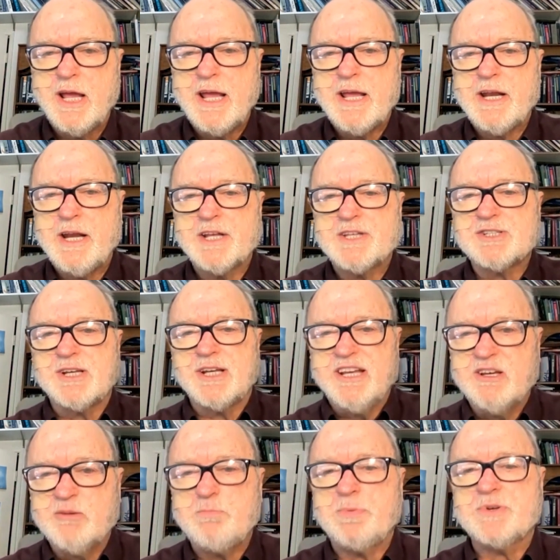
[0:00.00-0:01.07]
and its
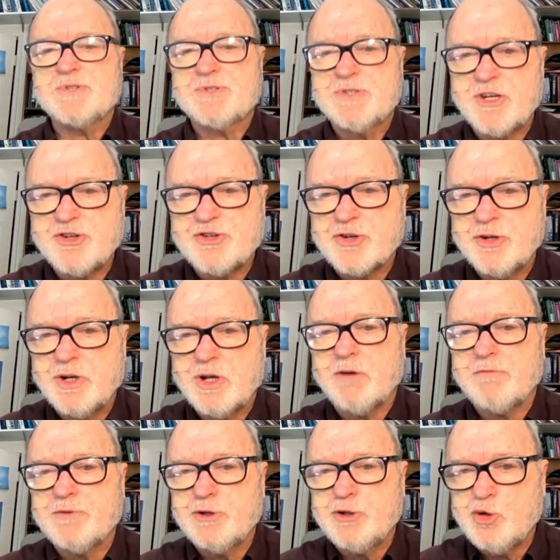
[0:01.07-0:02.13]
imposition
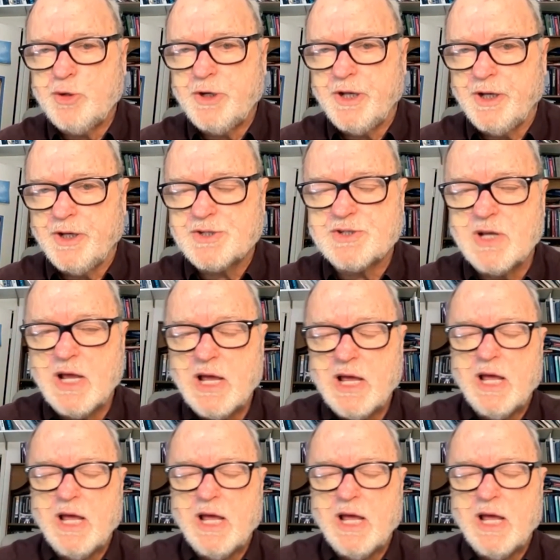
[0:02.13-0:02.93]
of duties.